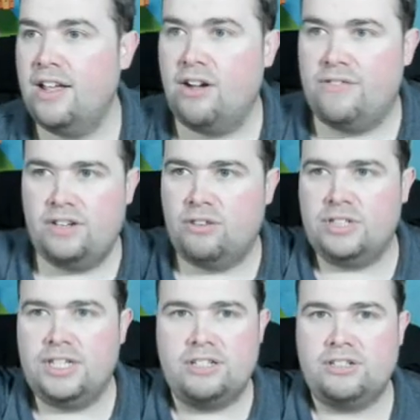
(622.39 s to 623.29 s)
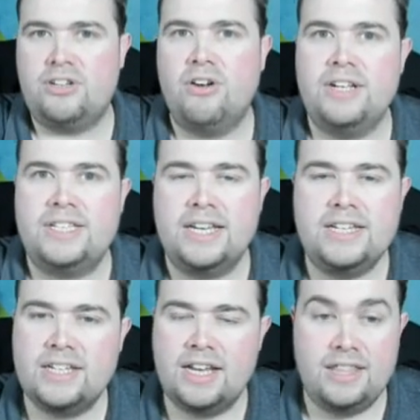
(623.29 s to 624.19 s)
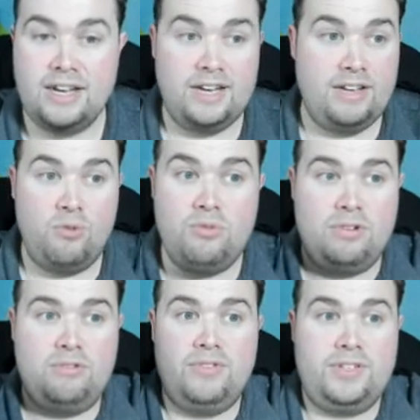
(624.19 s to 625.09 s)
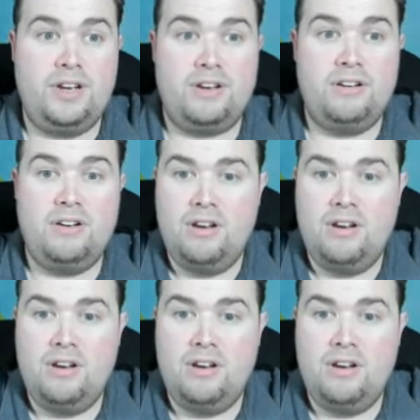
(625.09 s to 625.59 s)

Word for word: I've unlocked this, I've started this, and then all of a sudden,